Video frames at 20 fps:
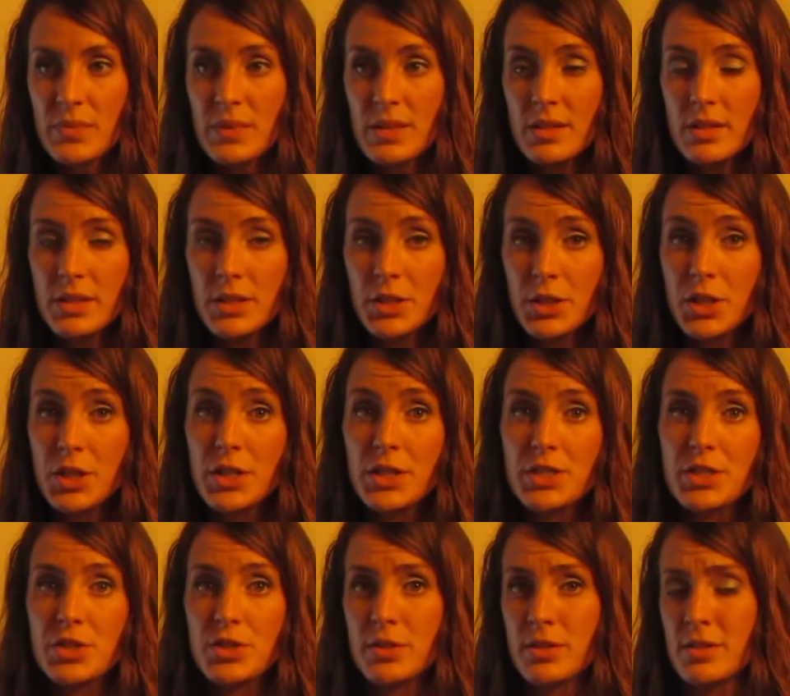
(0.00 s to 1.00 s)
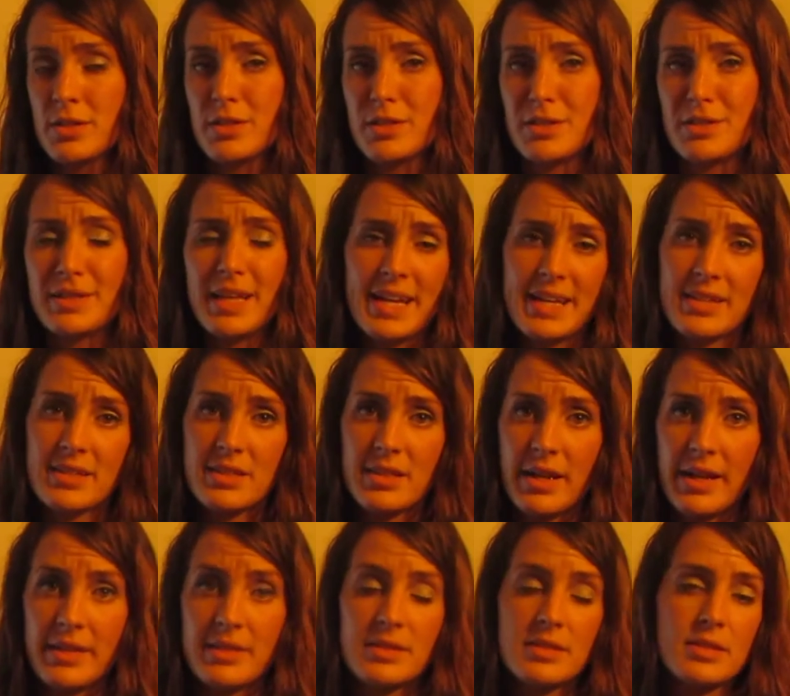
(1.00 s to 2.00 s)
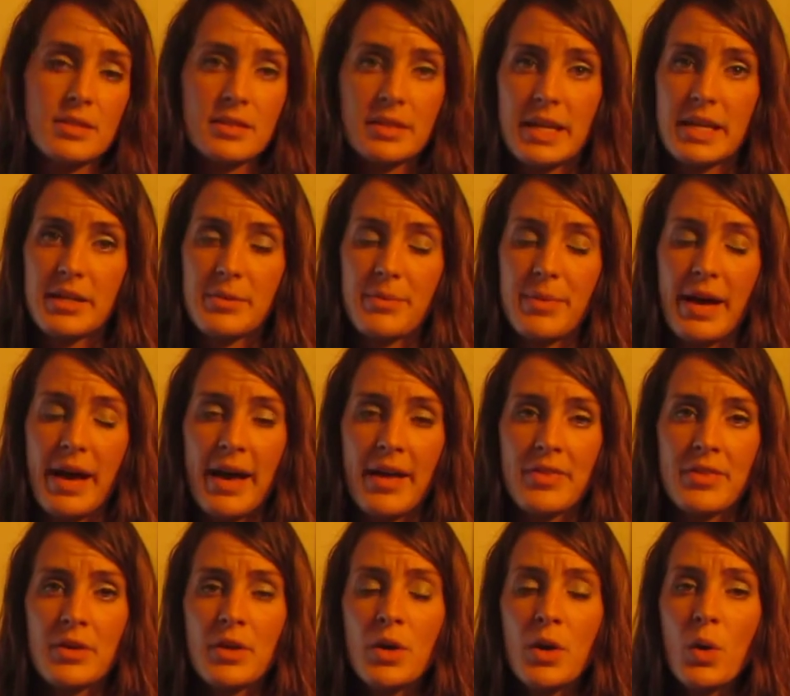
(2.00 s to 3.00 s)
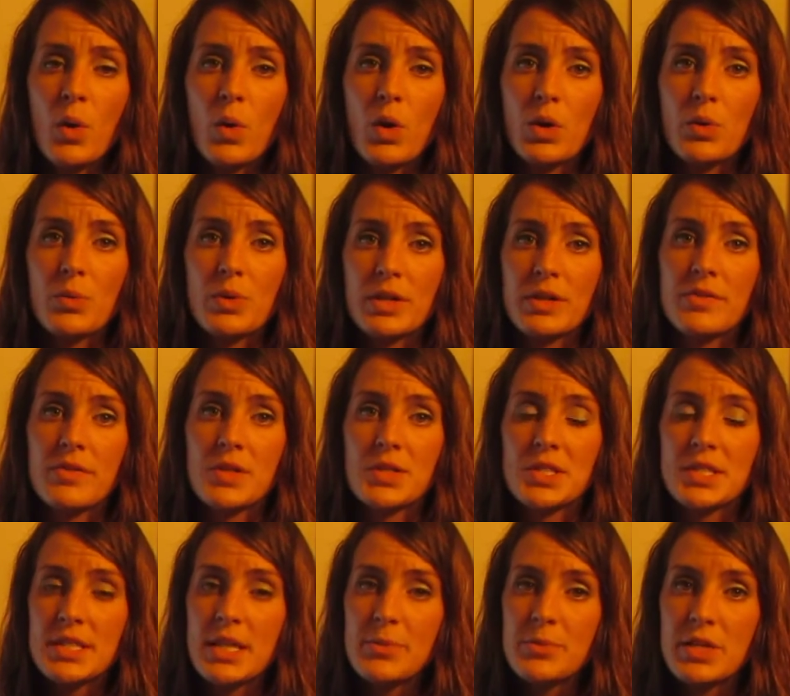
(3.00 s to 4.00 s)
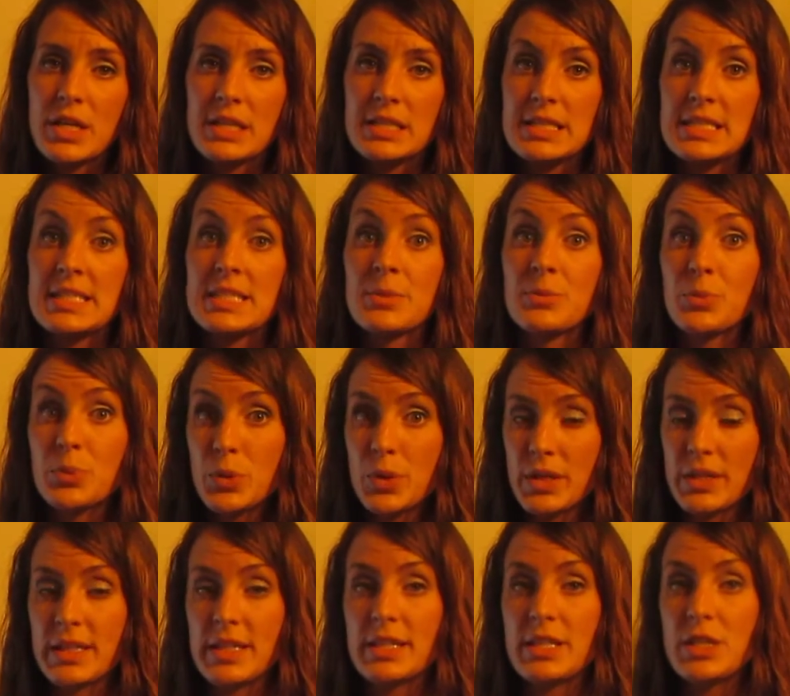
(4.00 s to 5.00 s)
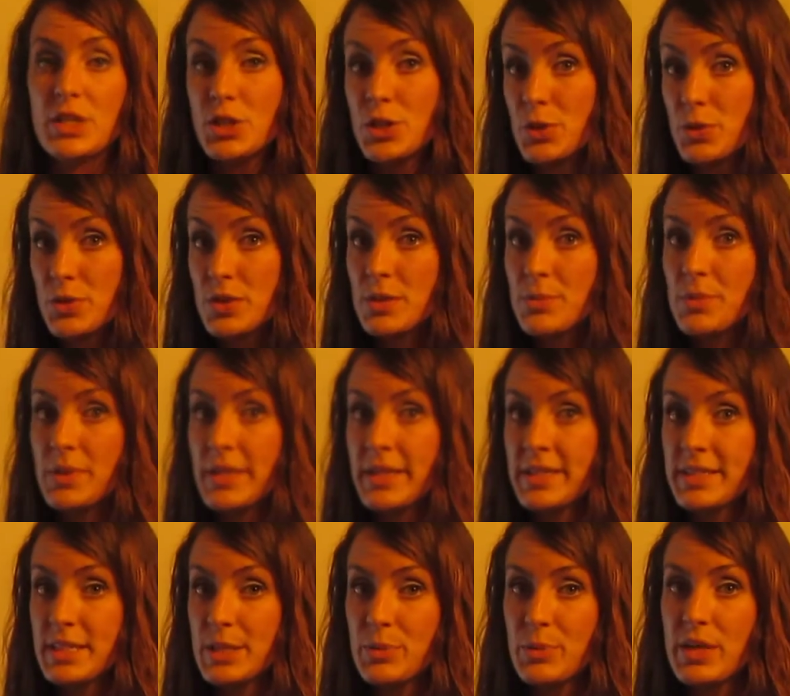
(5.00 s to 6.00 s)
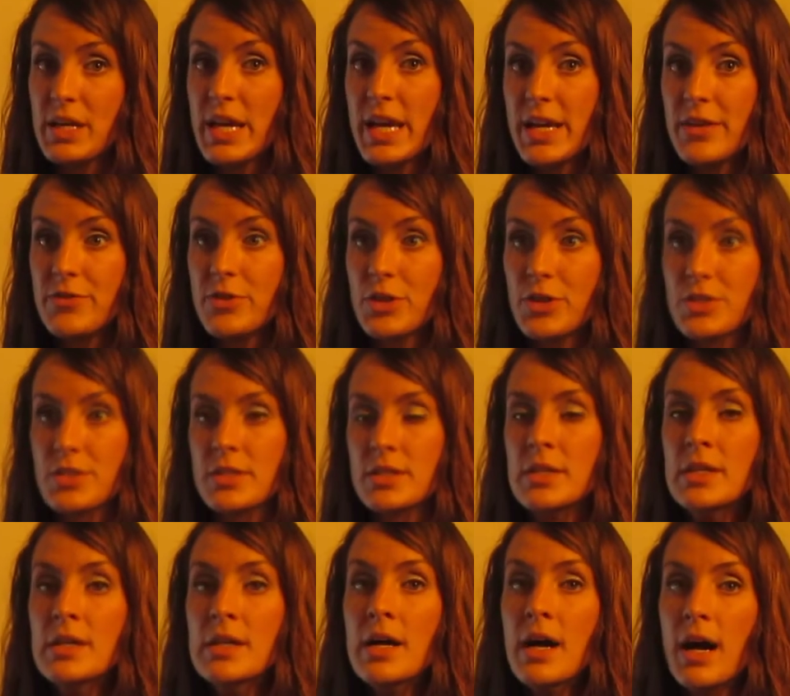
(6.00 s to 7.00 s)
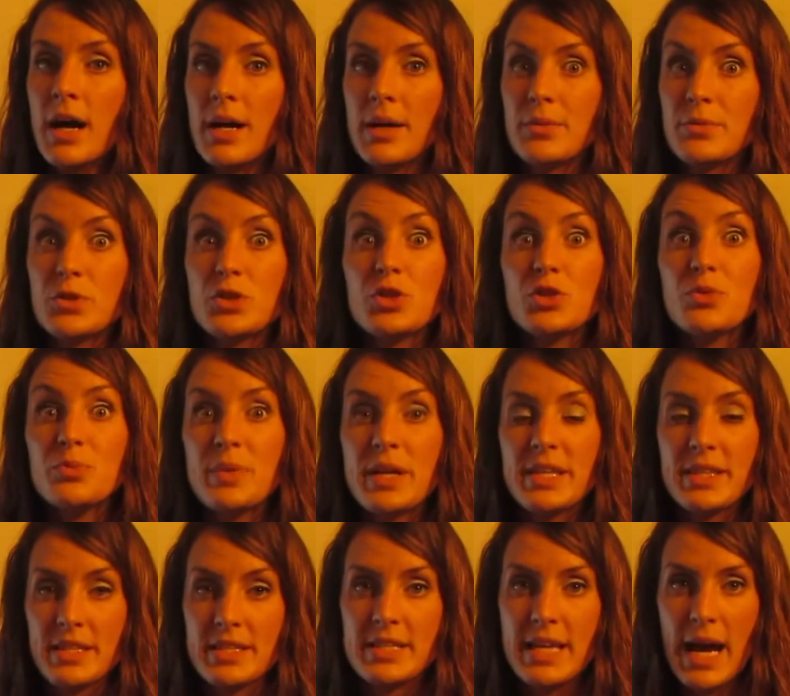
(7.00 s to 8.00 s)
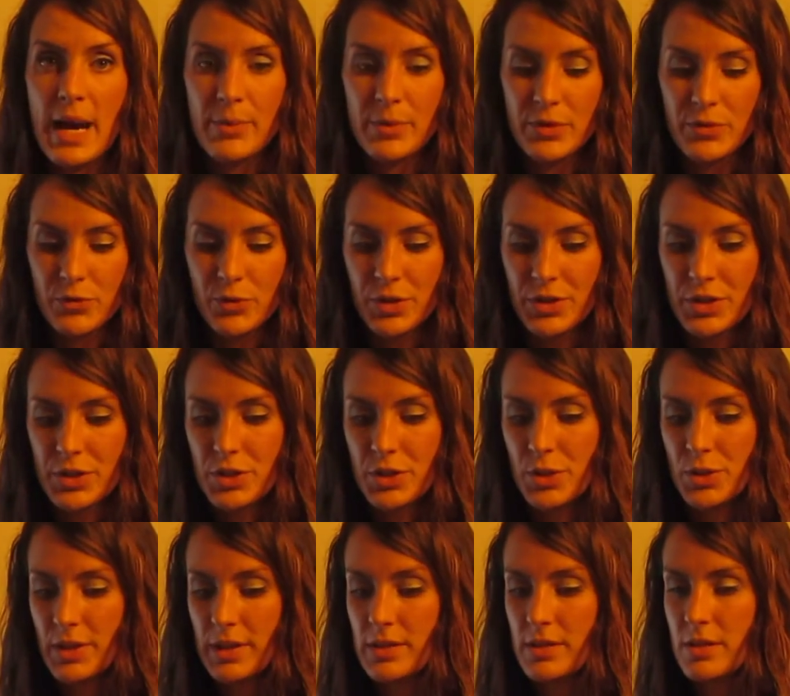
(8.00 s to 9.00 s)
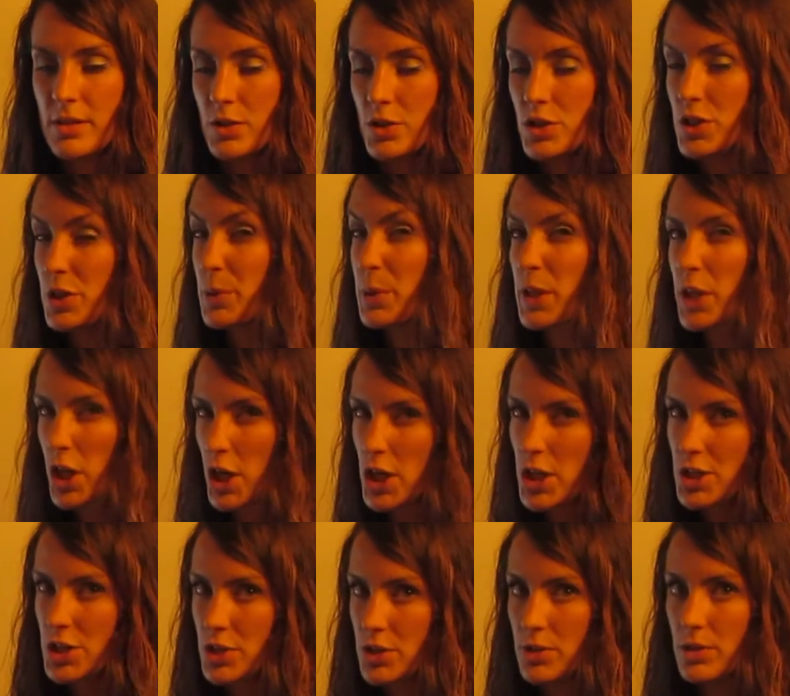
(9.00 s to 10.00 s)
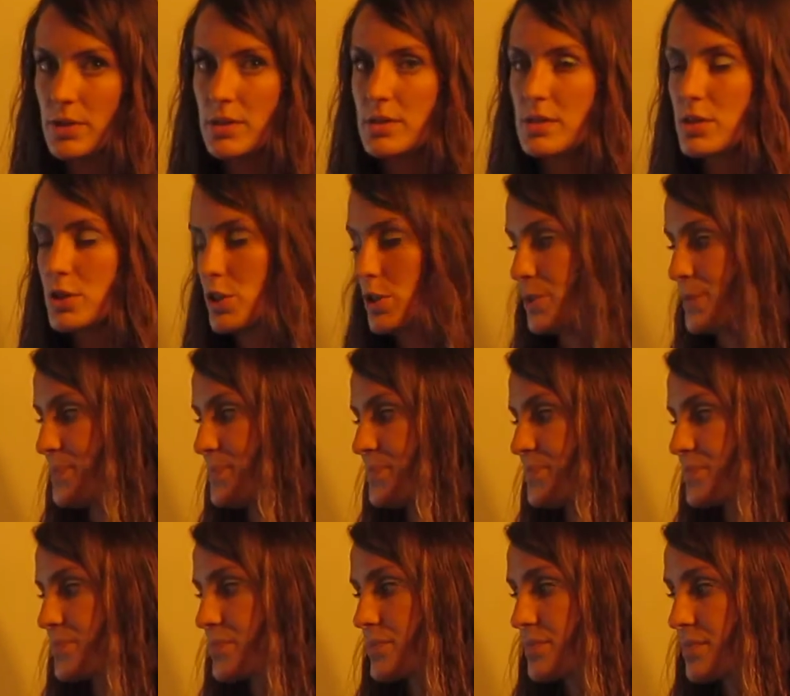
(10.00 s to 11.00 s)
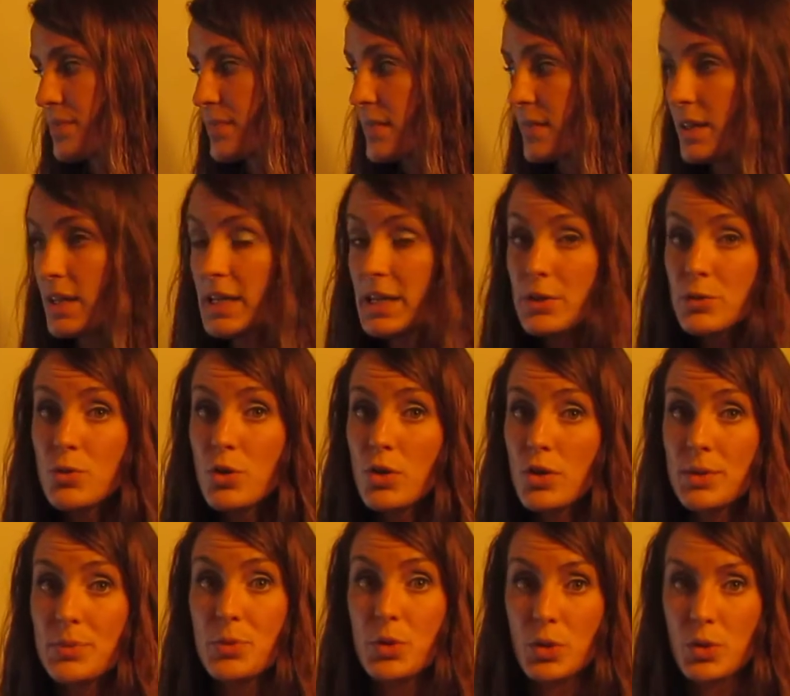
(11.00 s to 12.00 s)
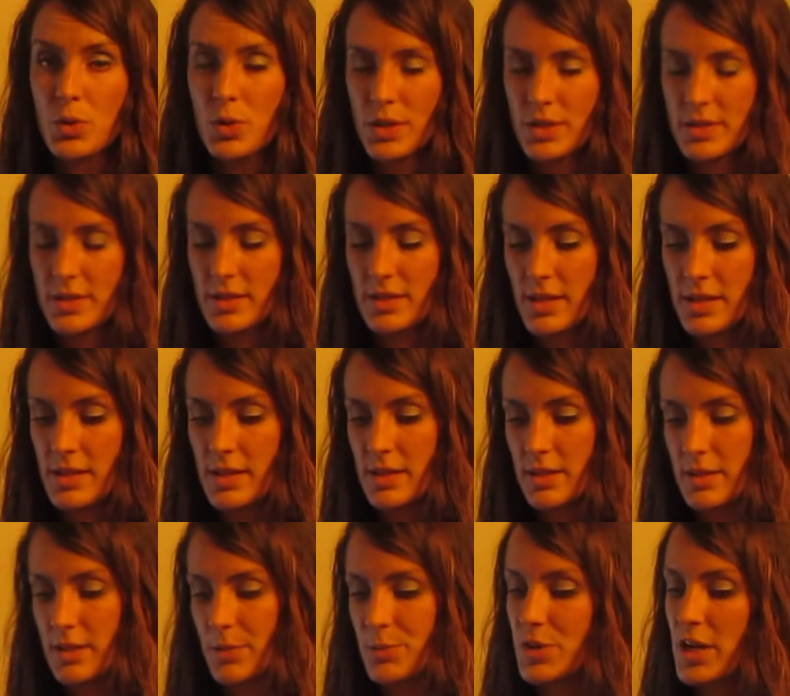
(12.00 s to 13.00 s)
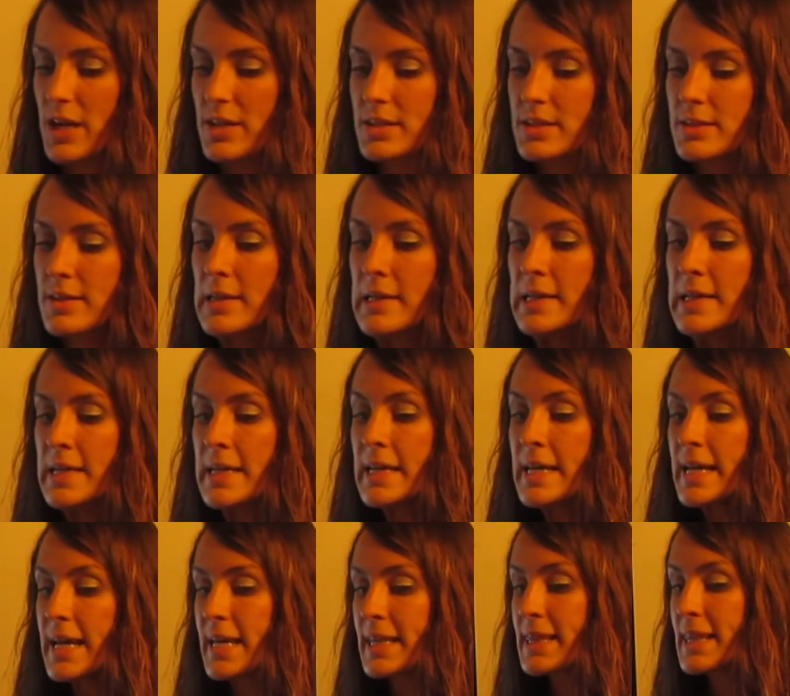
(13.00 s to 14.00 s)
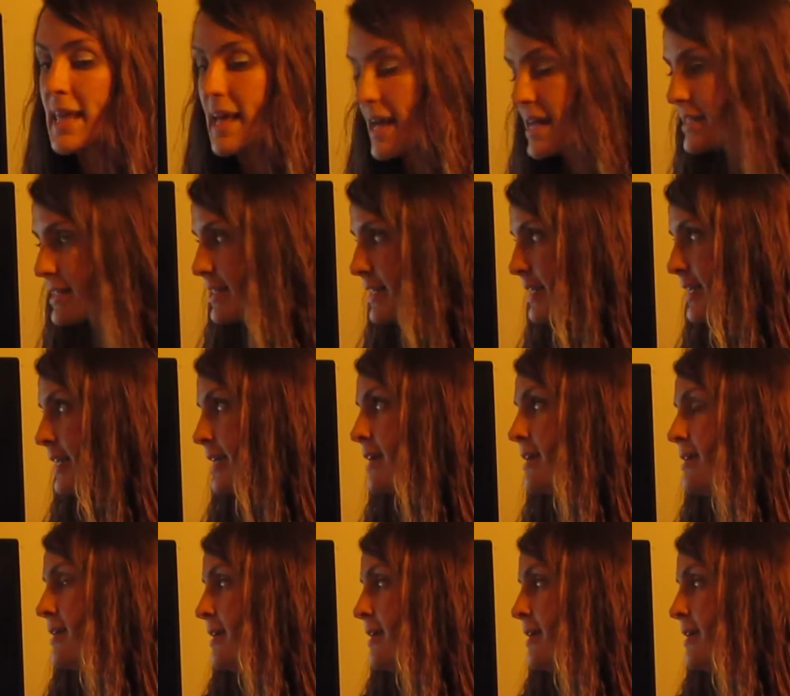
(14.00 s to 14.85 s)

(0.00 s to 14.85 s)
encourage students to like science, to like math, or one of those subjects, it's important that they use immediacy behaviors to make this happen for the students, or to encourage students to enroll in more courses in these subjects. And lastly,